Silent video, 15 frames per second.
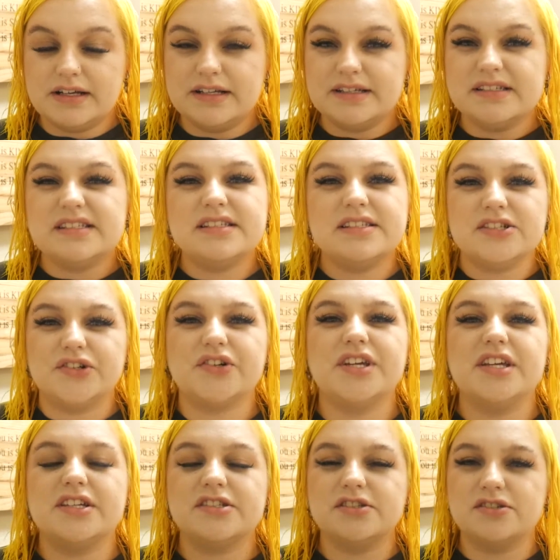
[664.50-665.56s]

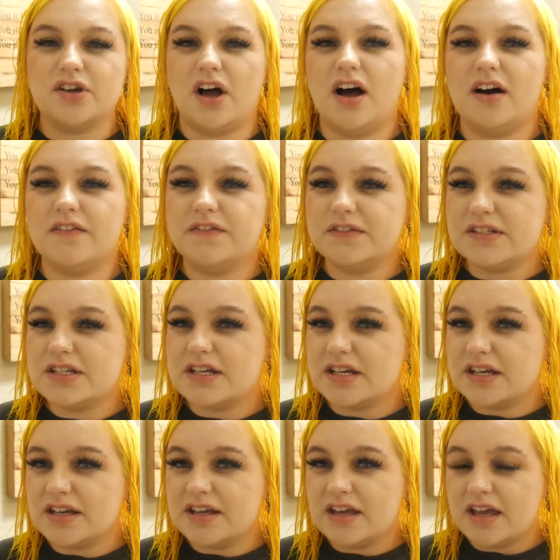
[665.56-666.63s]
silky soft
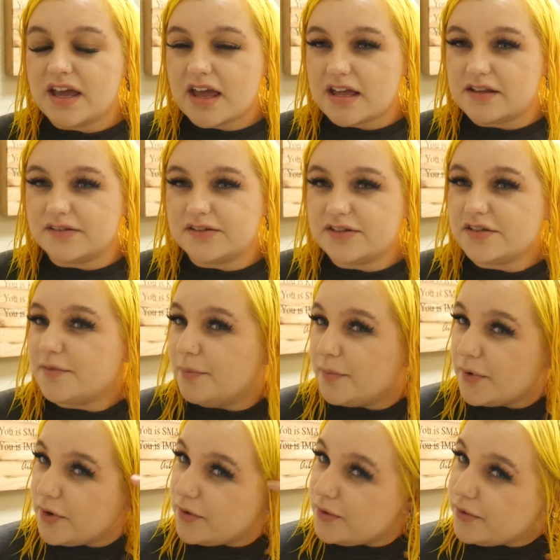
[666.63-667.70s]
and
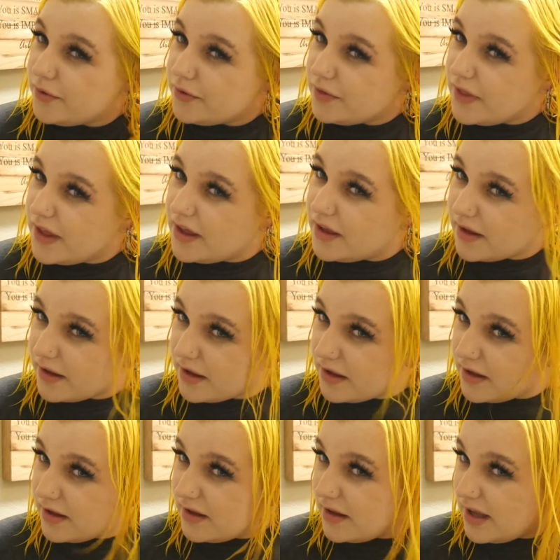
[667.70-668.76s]
smooth,
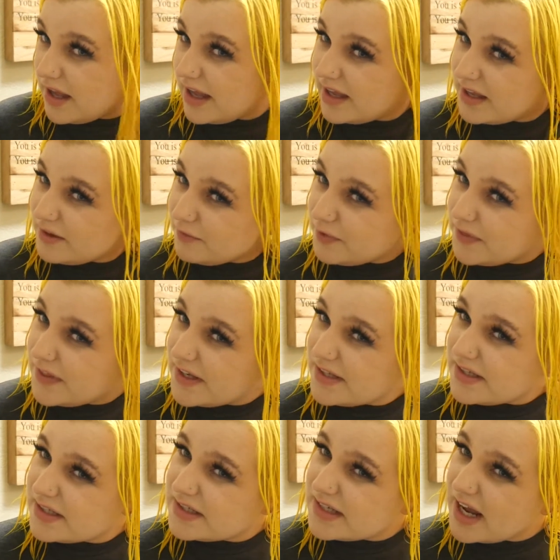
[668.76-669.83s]
and with this
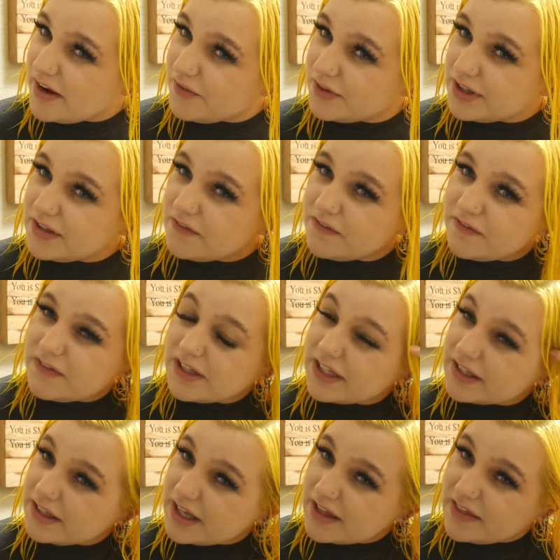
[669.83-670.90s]
it's not really
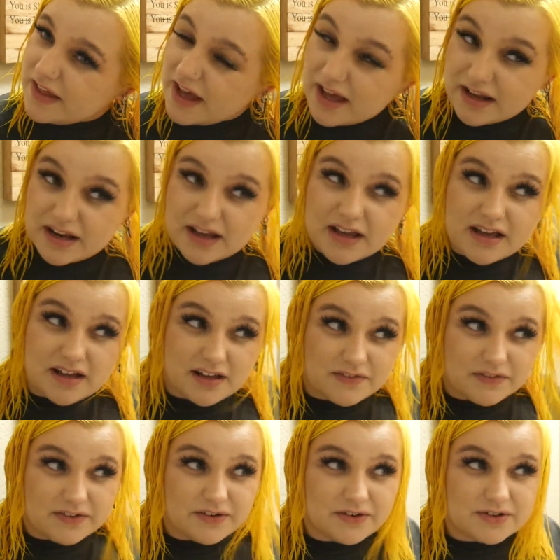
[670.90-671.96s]
feeling like that.
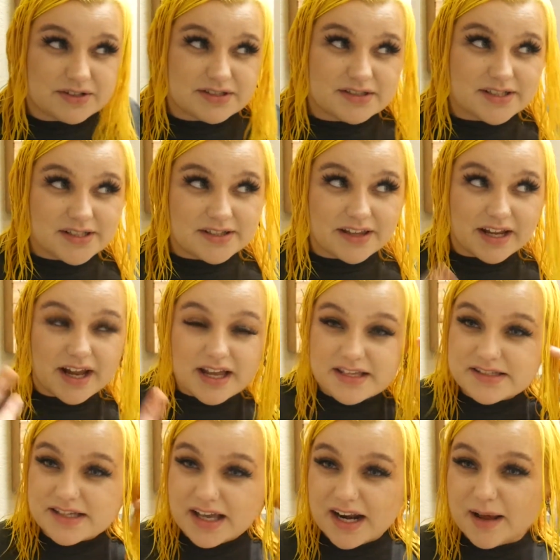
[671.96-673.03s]
Of course, like I
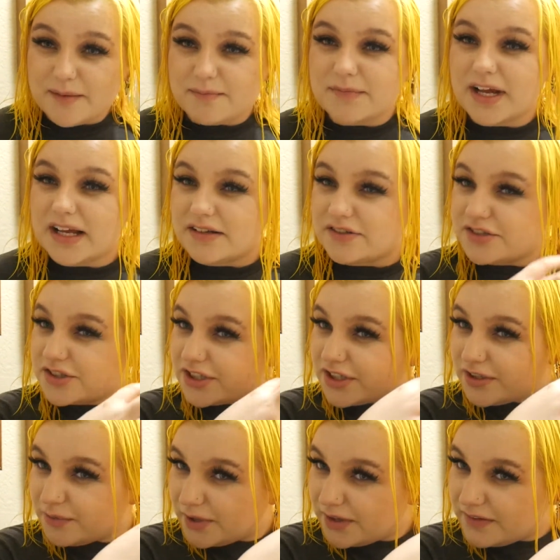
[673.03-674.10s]
said, I'm not
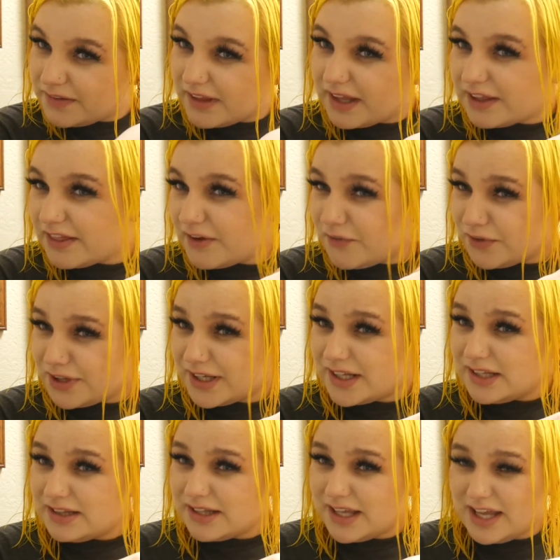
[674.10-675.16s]
sure what like they really
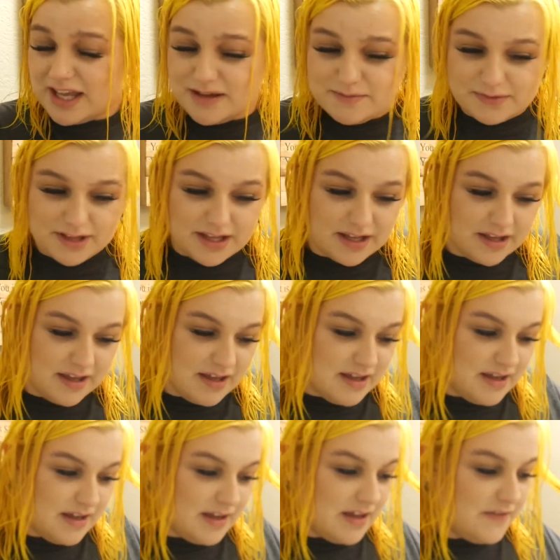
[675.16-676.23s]
claim, like
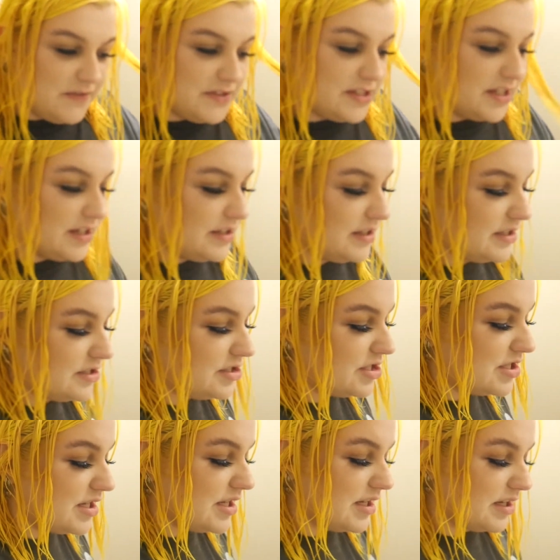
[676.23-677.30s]
if it's a
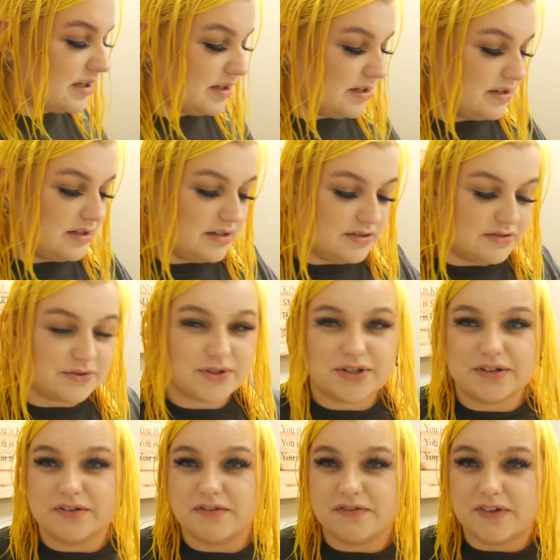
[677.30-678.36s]
conditioning sort
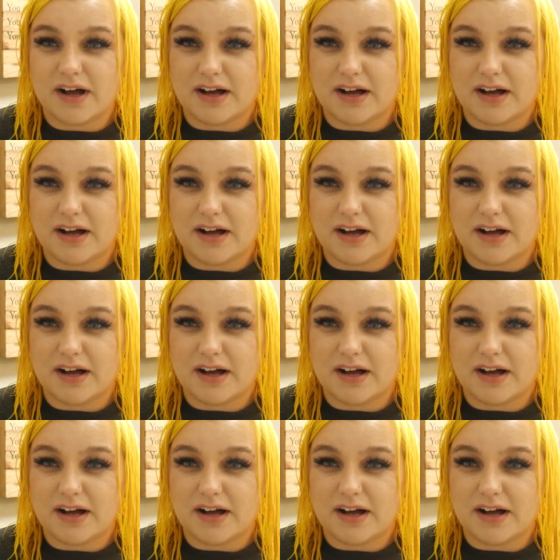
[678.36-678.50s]
of